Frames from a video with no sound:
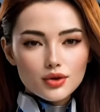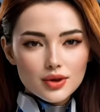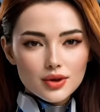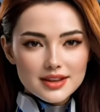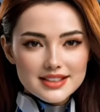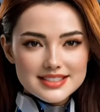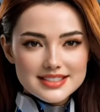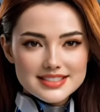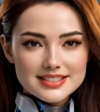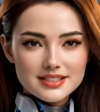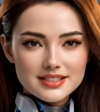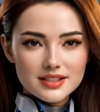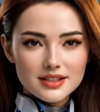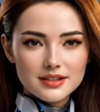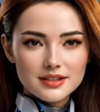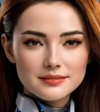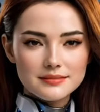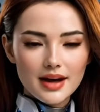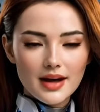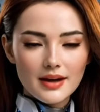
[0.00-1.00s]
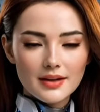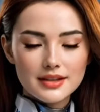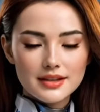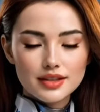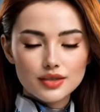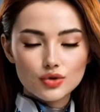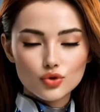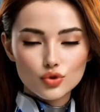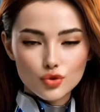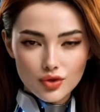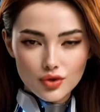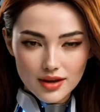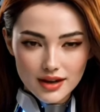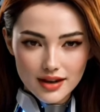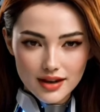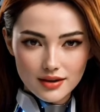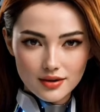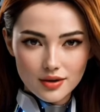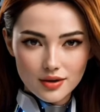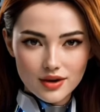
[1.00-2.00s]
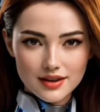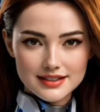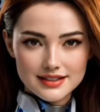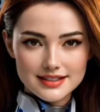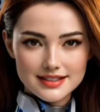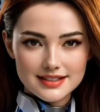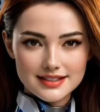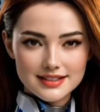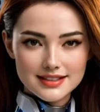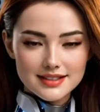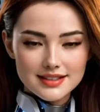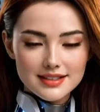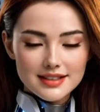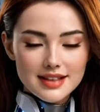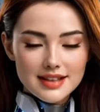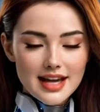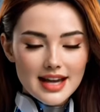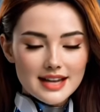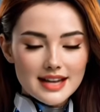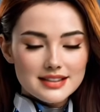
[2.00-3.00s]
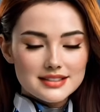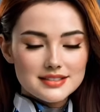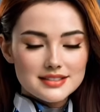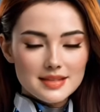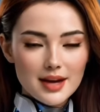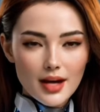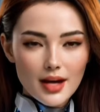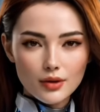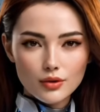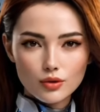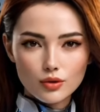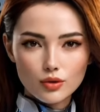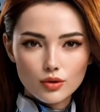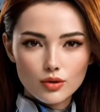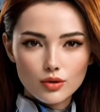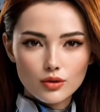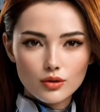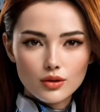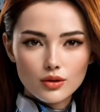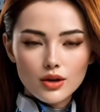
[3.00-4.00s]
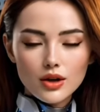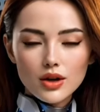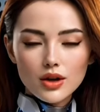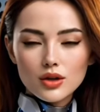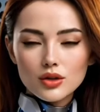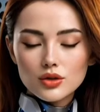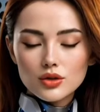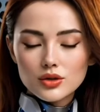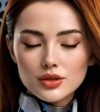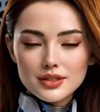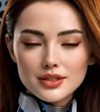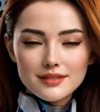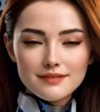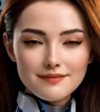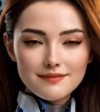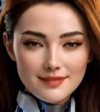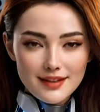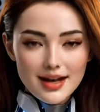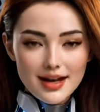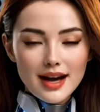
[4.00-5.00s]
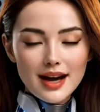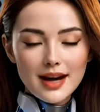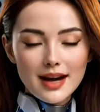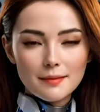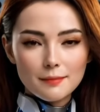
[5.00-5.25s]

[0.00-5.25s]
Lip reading: The rook is behind her. She points at h7, and his pawn is 2 squares from becoming a queen.